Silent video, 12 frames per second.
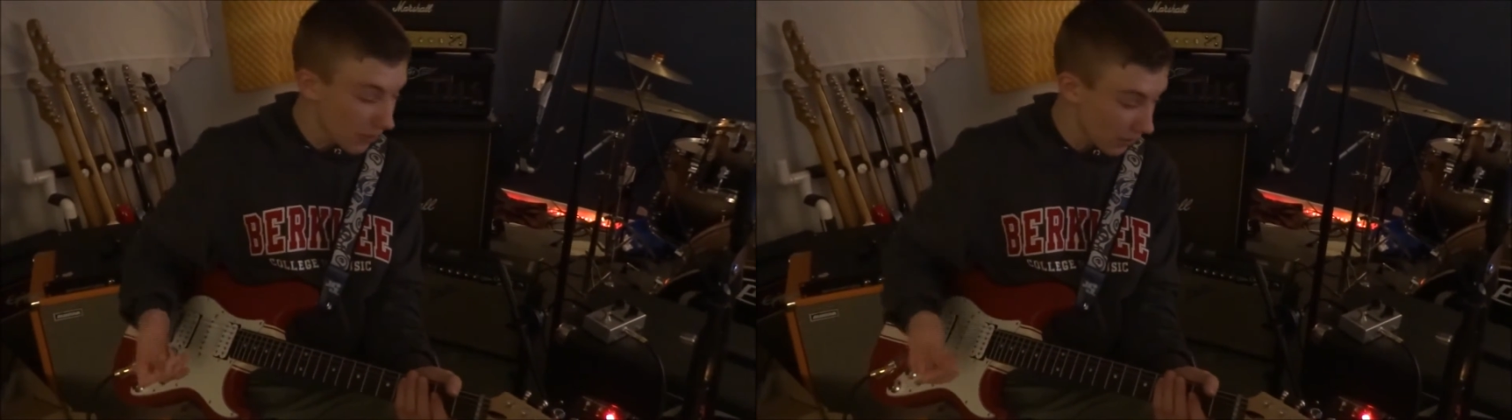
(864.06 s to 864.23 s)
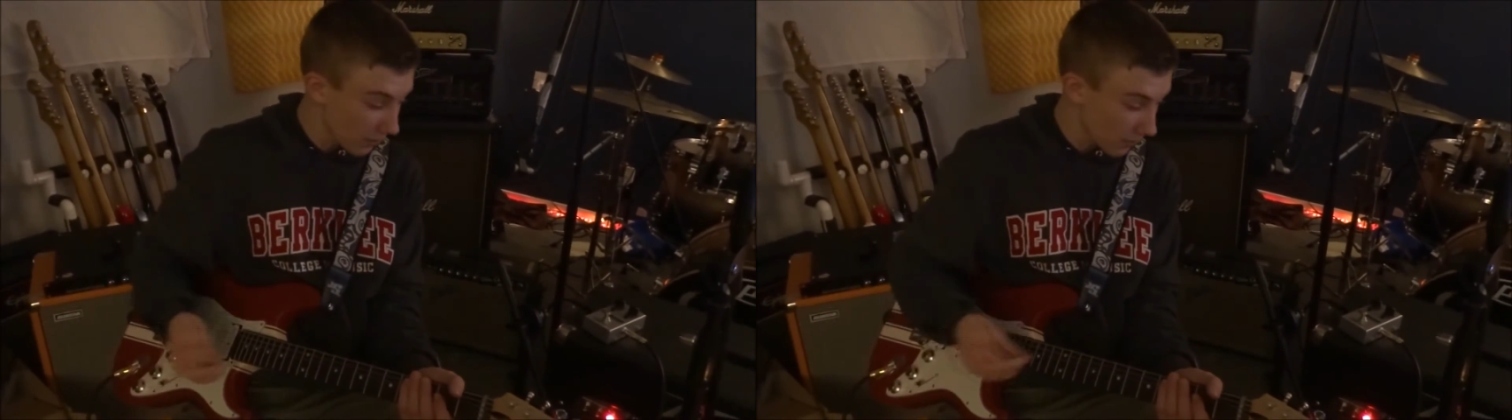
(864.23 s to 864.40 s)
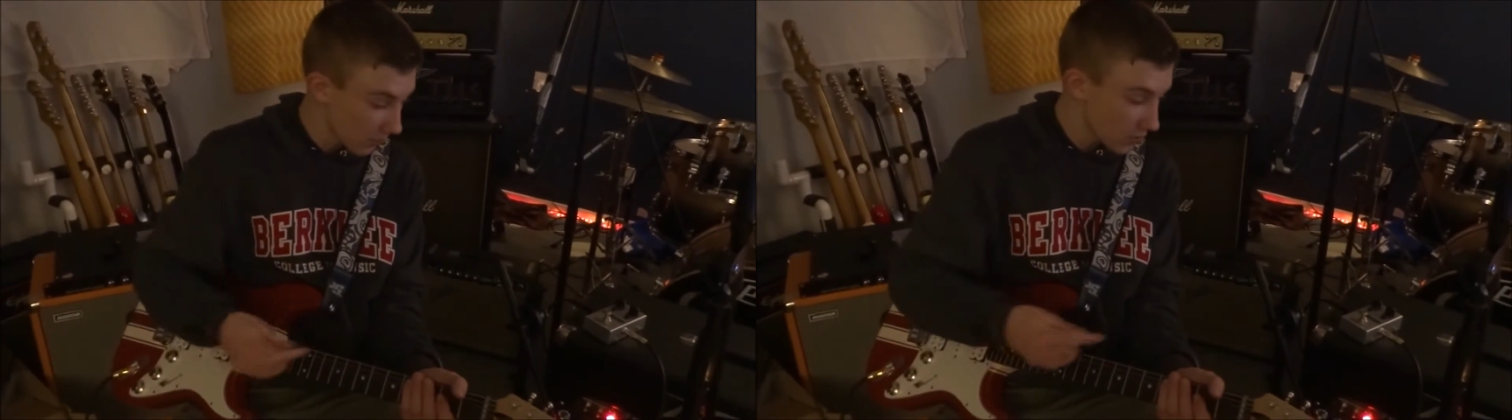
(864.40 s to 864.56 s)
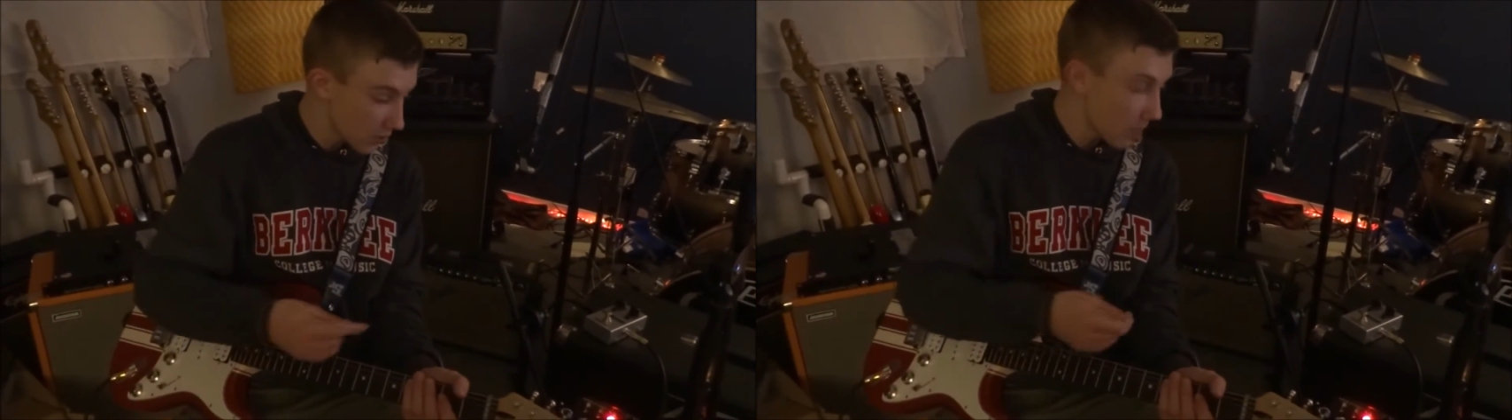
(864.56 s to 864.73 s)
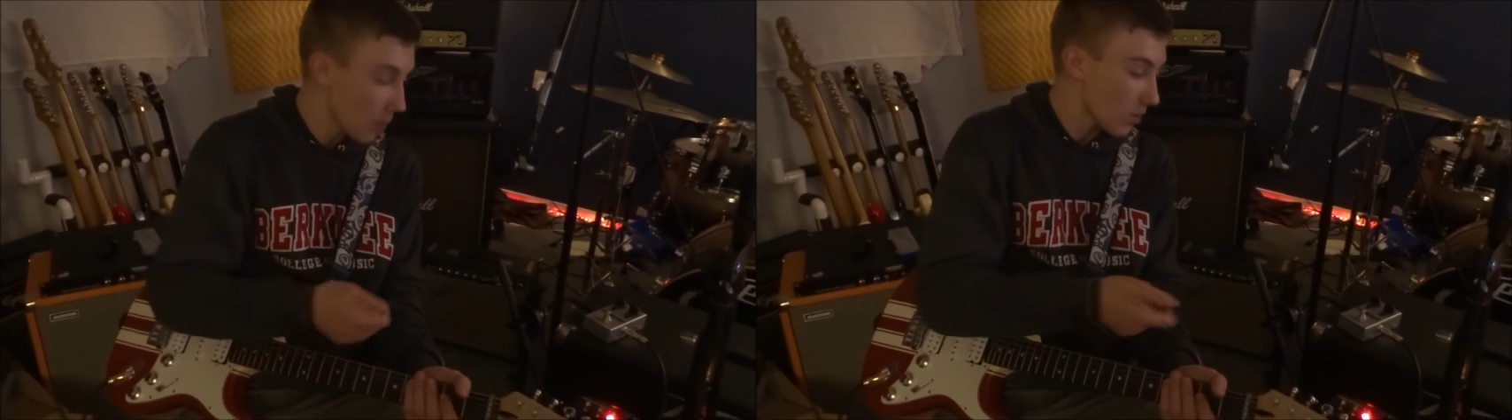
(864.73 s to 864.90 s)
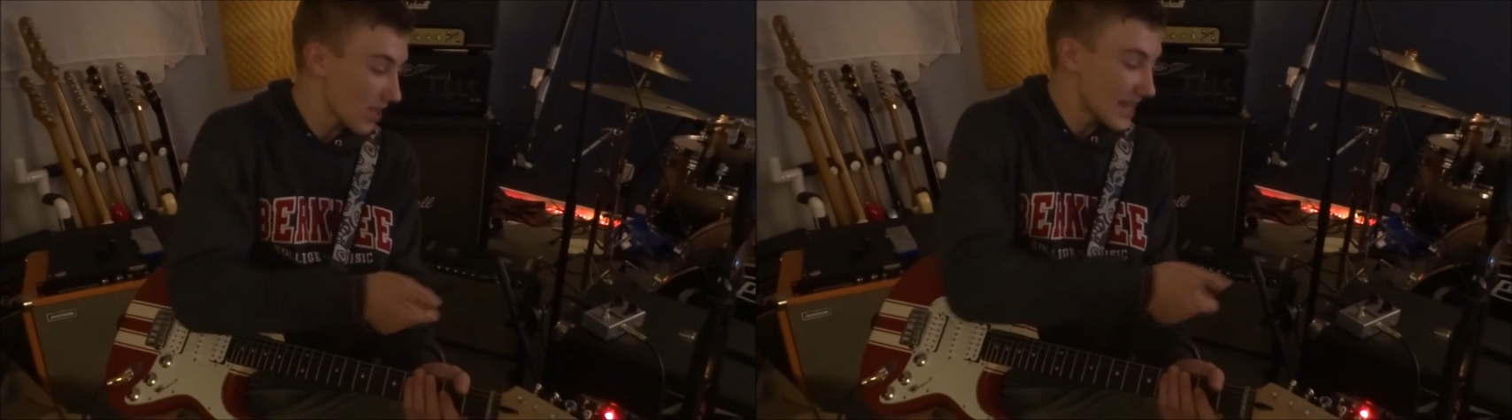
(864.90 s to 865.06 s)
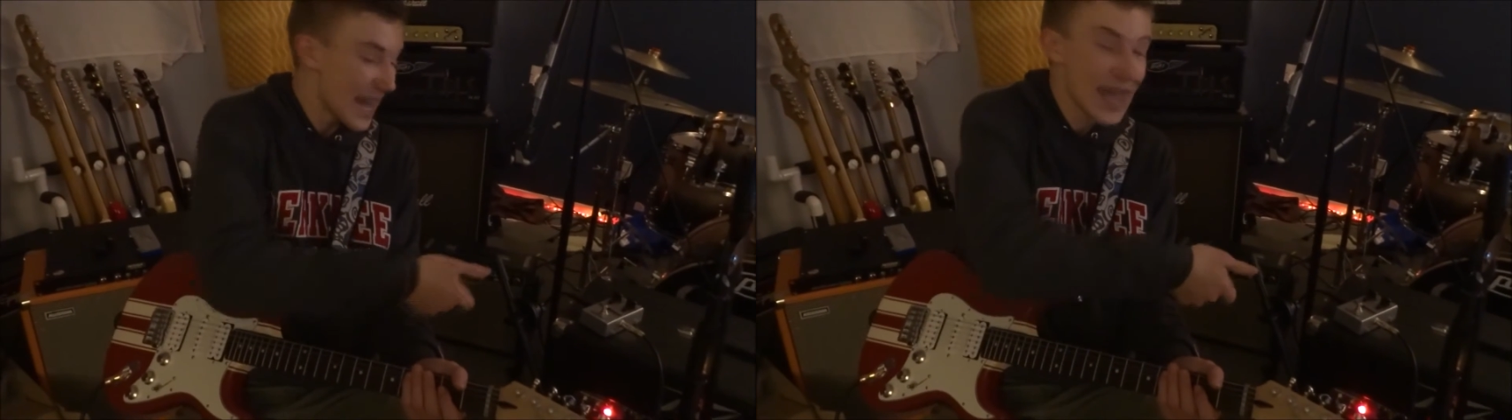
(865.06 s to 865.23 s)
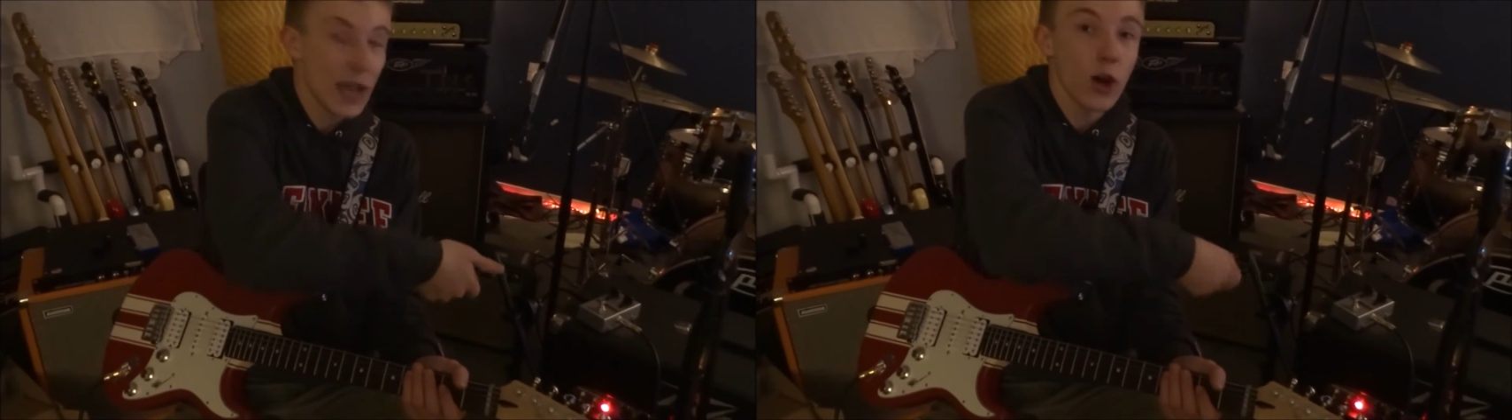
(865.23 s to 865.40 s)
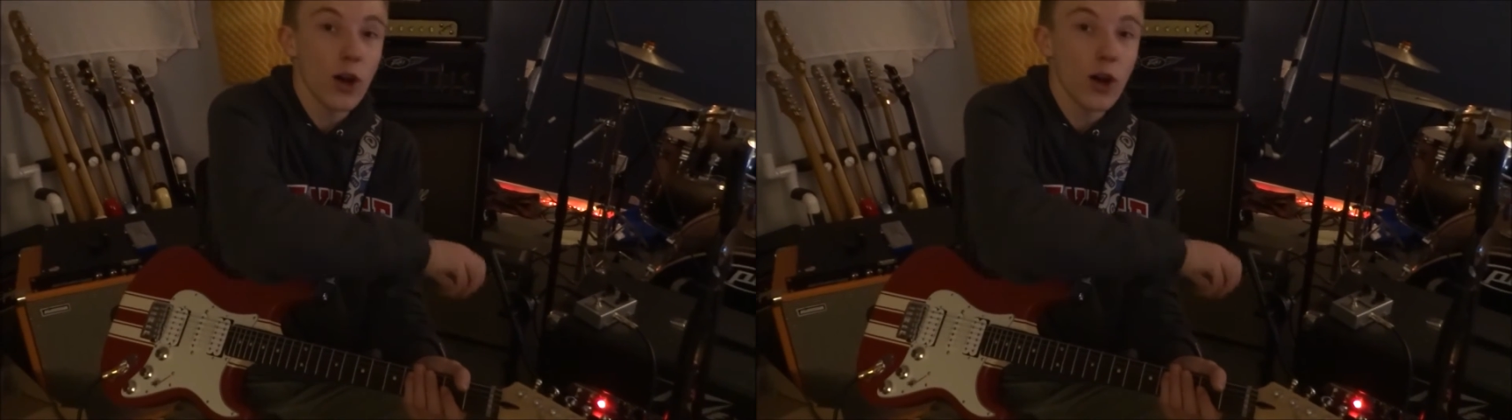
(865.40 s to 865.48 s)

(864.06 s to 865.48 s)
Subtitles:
microphone, so you might want to take